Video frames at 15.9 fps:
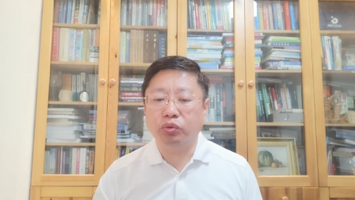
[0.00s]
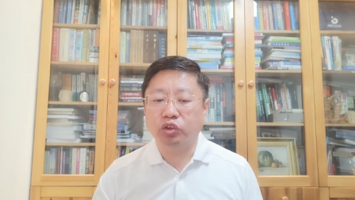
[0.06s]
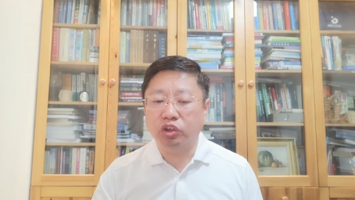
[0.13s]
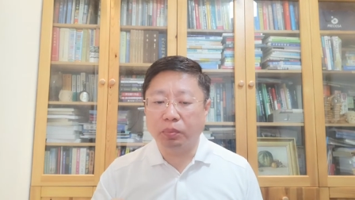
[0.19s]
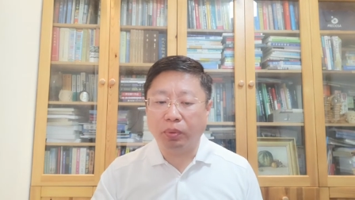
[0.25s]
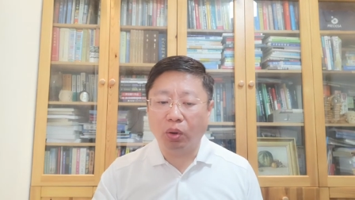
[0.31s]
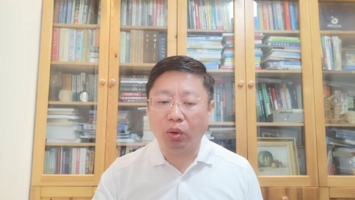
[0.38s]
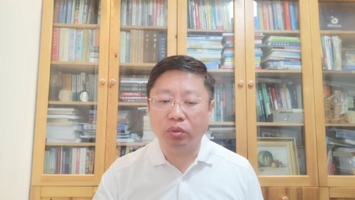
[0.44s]

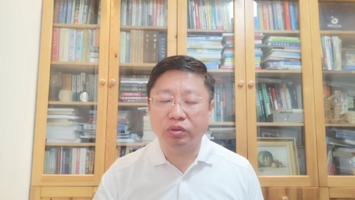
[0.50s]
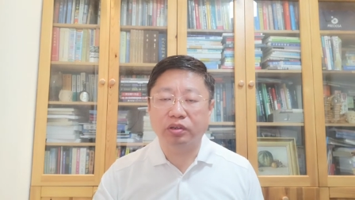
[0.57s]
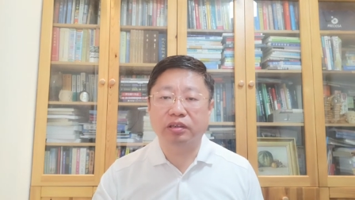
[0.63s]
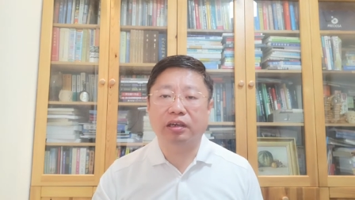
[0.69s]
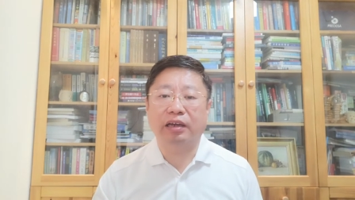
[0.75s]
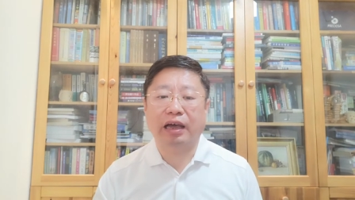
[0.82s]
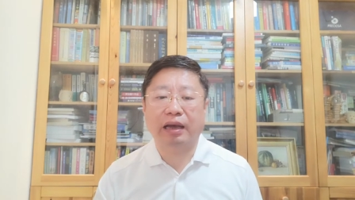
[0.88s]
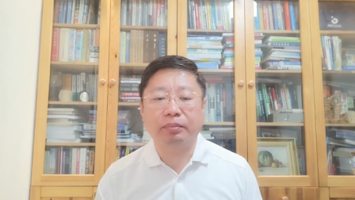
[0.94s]
support
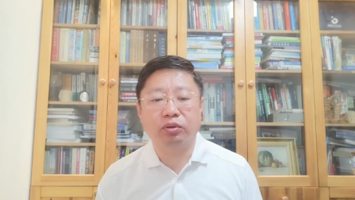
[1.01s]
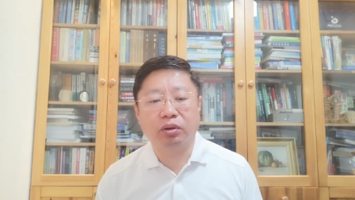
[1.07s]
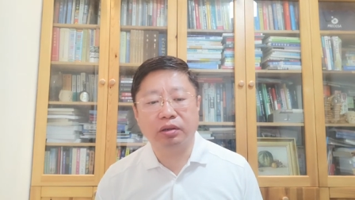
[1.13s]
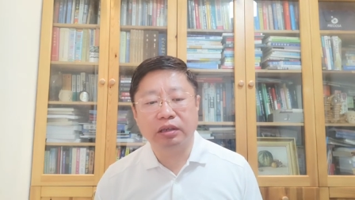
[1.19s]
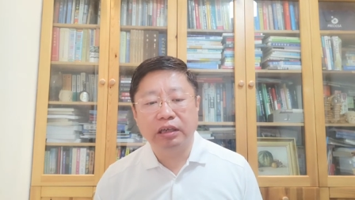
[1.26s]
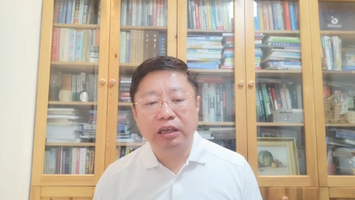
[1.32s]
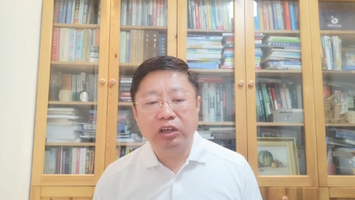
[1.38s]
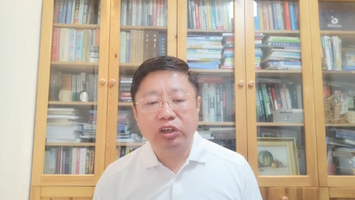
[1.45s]
the
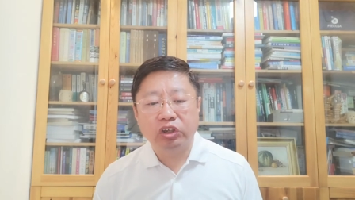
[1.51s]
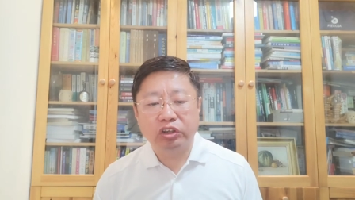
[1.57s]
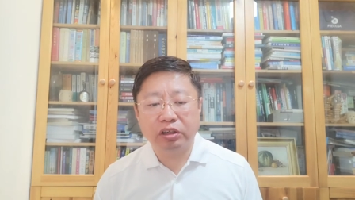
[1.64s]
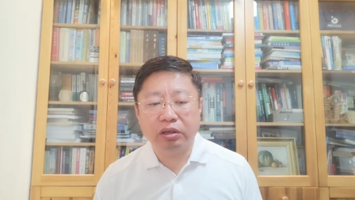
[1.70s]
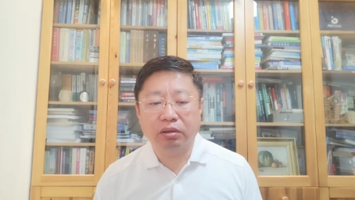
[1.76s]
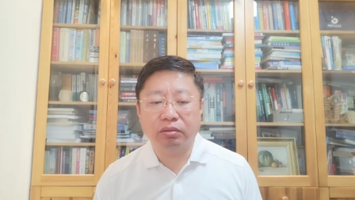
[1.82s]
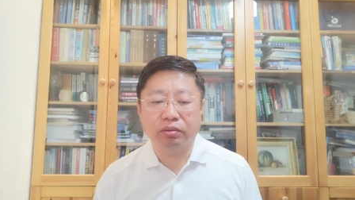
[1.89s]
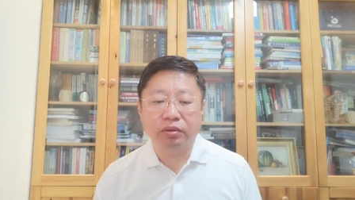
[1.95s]
library.
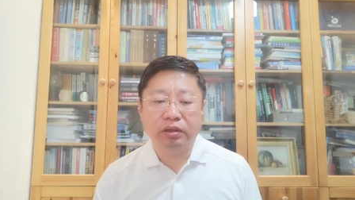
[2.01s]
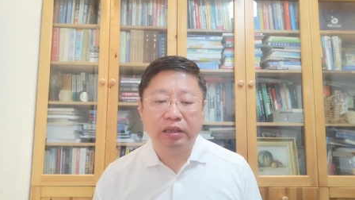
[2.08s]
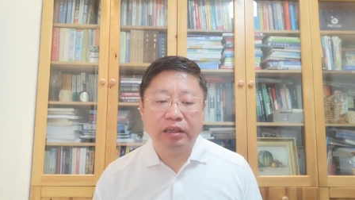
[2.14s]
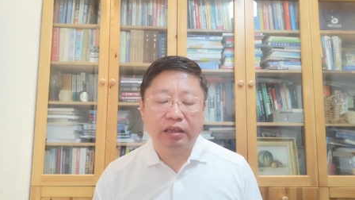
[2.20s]
So